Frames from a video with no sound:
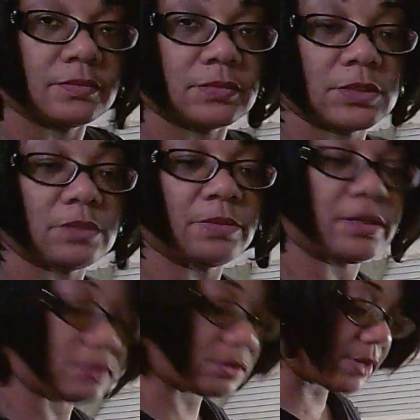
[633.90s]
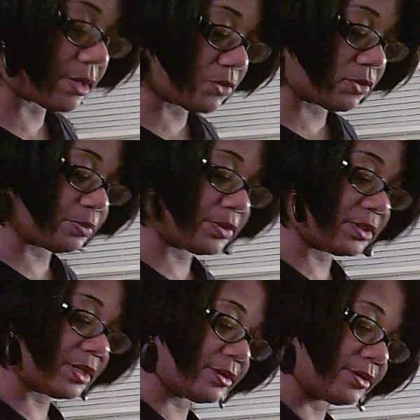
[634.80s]
tomatoes. Okay. I'm going to put
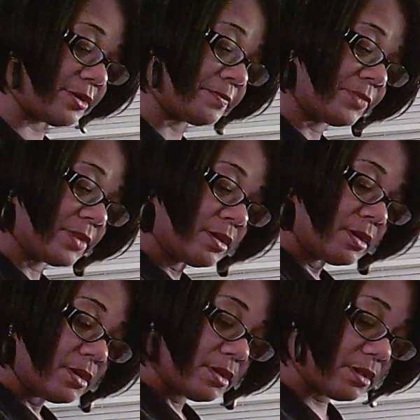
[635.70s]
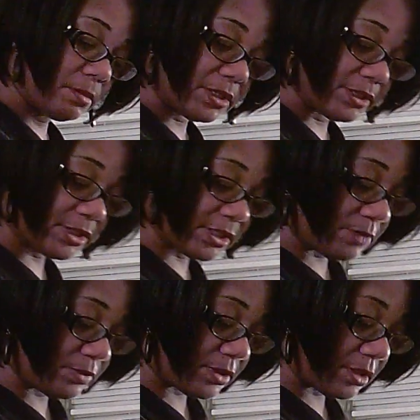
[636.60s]
that in there. And I'm going to let y'all
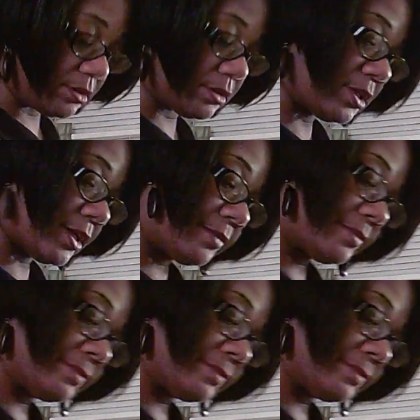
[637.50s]
see what that look like.